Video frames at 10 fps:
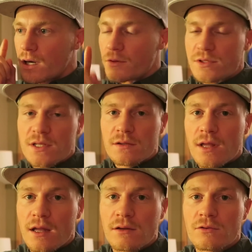I will see you
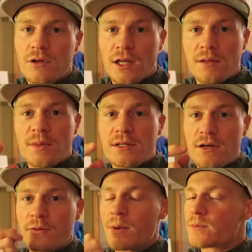then. In the
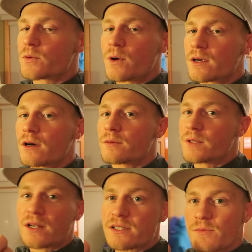meantime, remember to work hard,
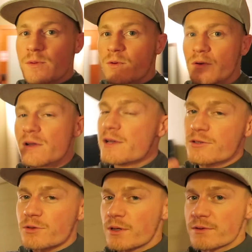be nice to people,
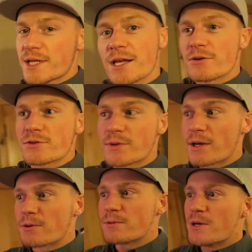try not to get lost or
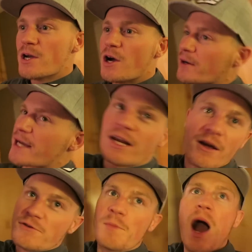killed. Okay, I love you,